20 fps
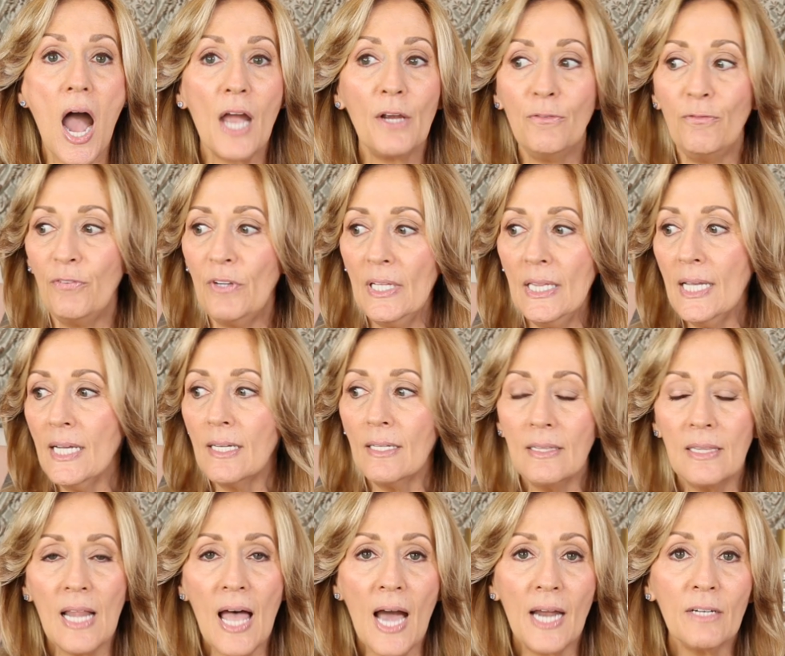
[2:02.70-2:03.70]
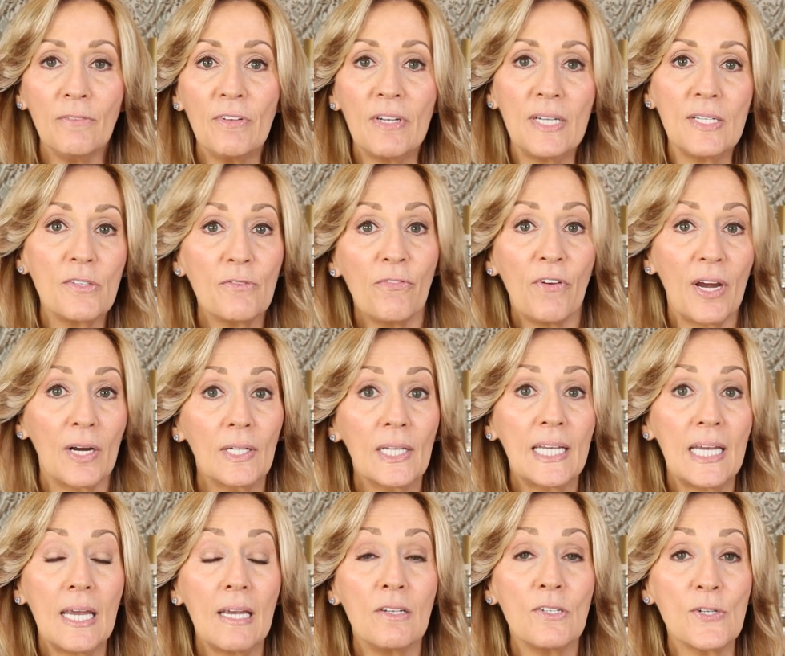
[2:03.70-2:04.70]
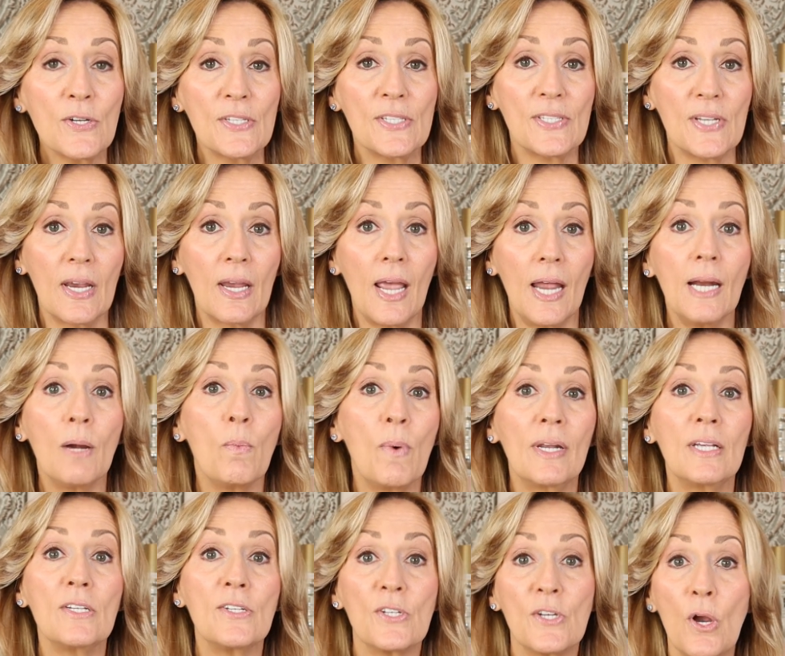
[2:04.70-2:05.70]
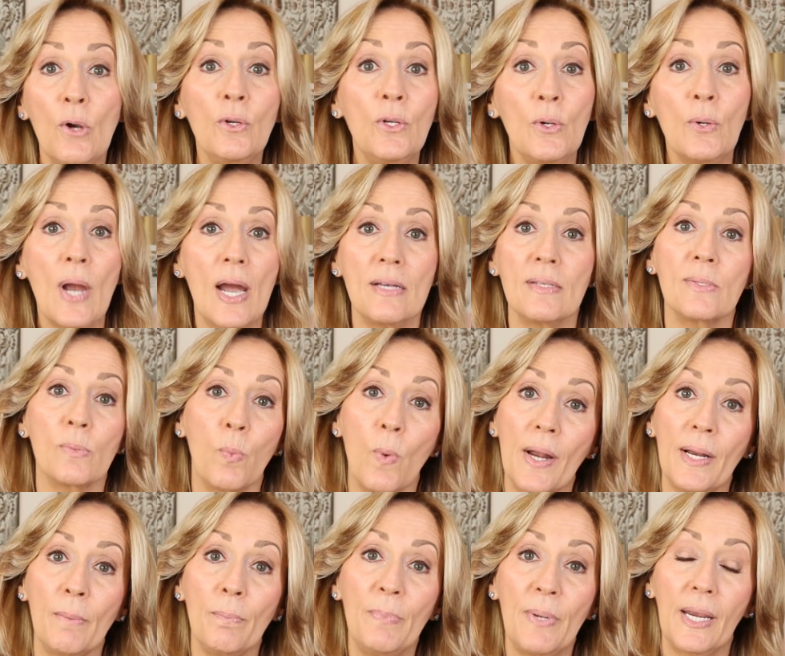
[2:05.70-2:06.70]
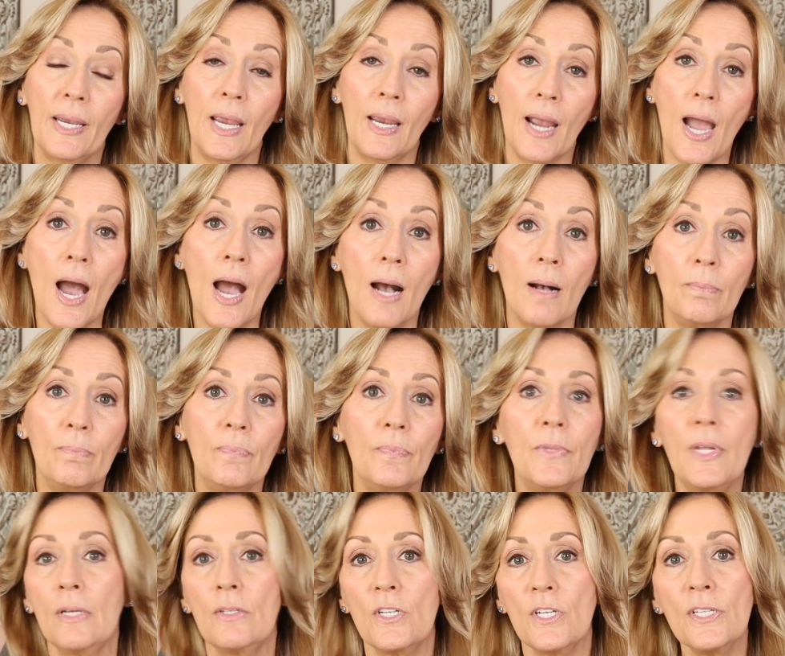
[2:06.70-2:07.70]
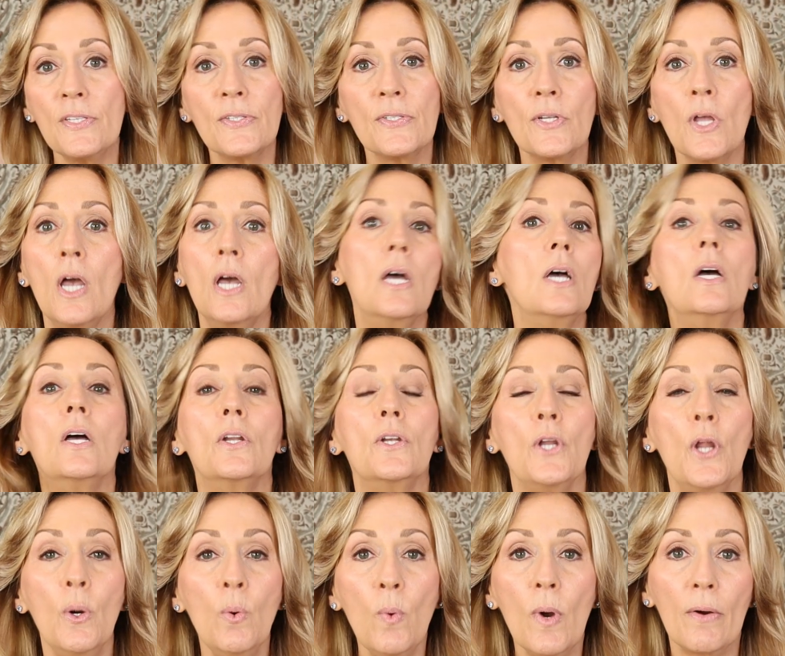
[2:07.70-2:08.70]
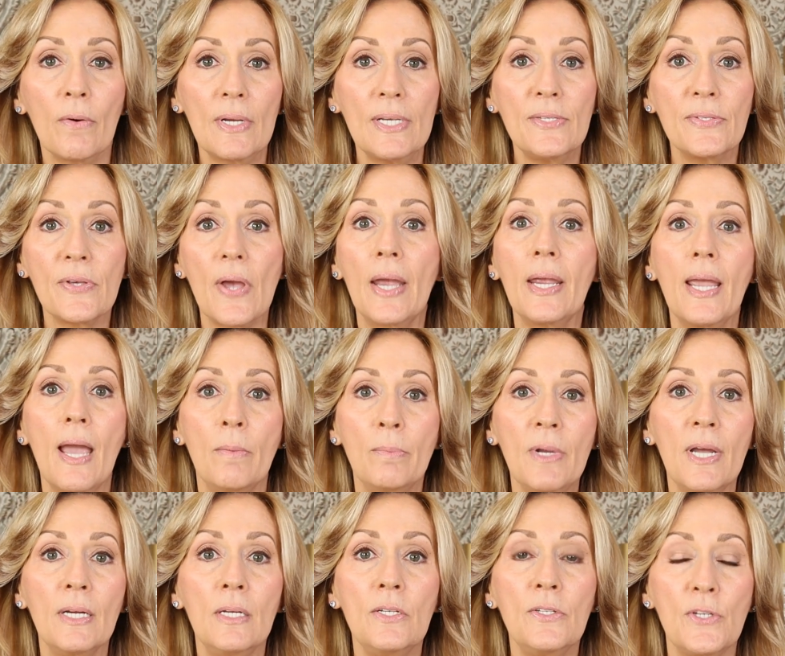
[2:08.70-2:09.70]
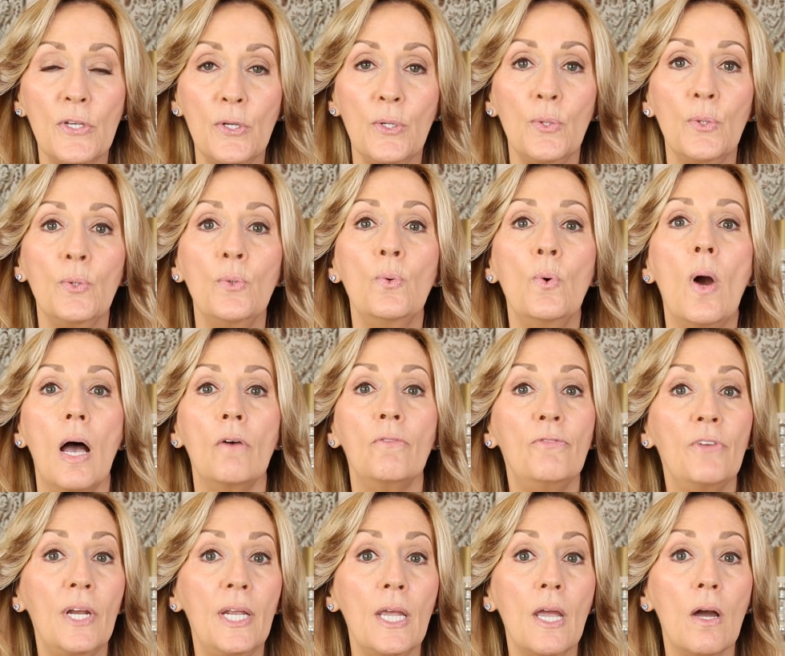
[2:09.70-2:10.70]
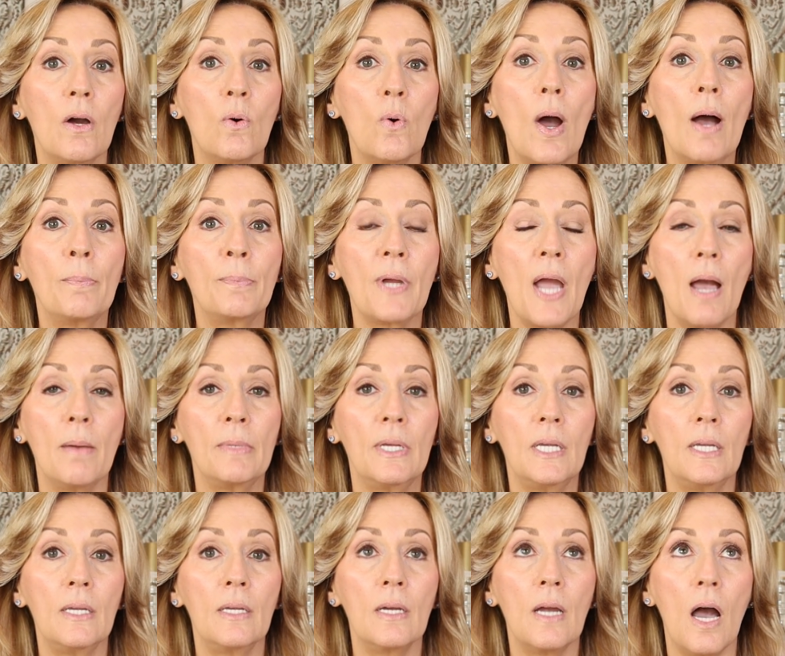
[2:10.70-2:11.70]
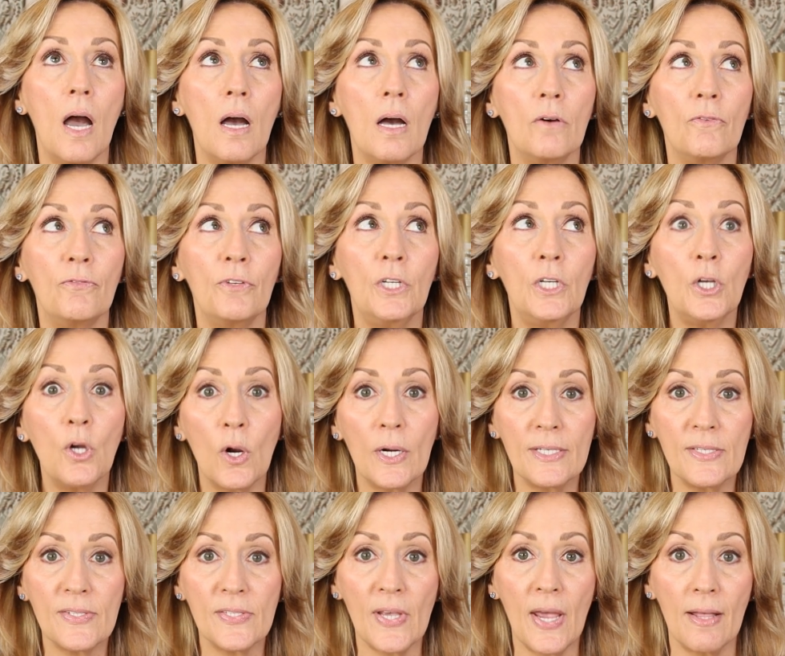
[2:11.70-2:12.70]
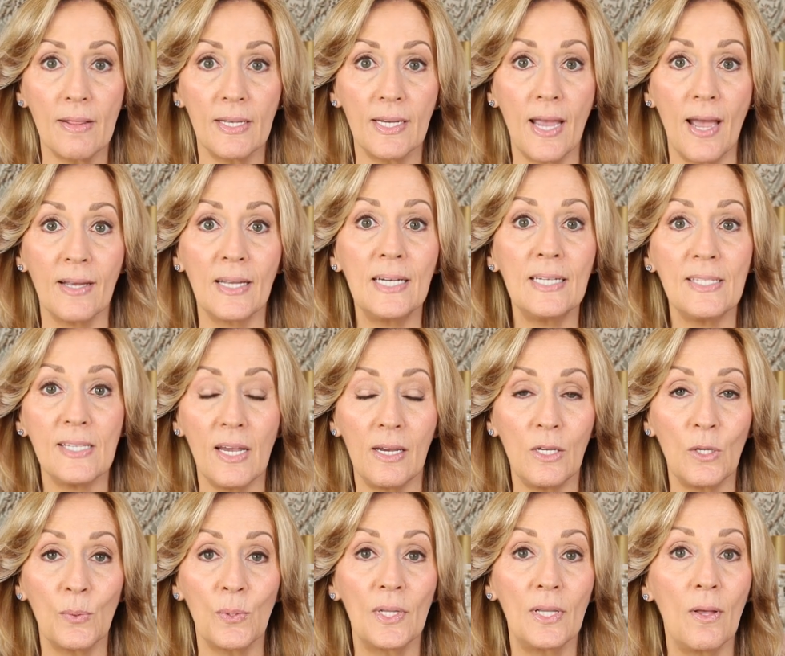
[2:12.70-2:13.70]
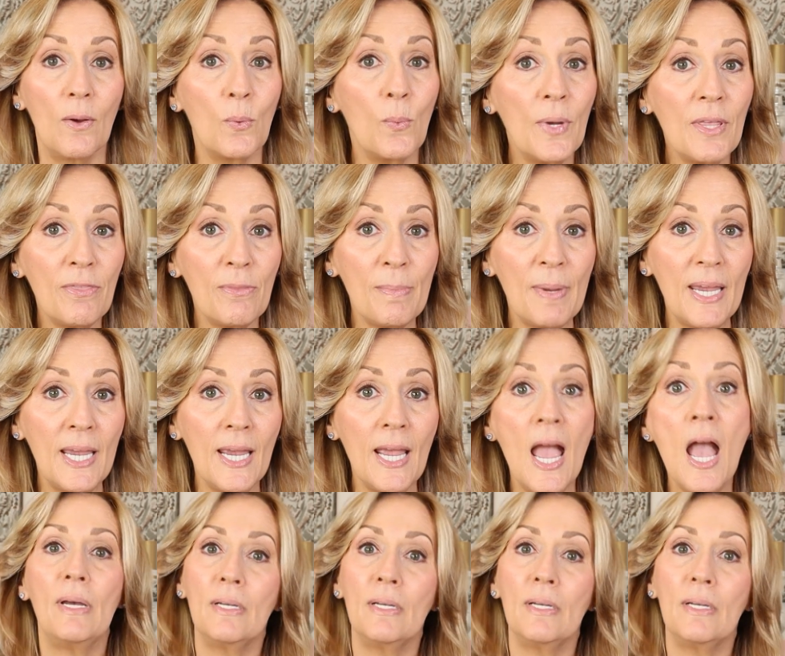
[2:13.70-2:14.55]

I feel like a lot of it is fairly interesting and I want to show you guys what I'm picking up. Now just no worries, I am going to do a video upcoming of yard sailing. I'm going to take you along with me.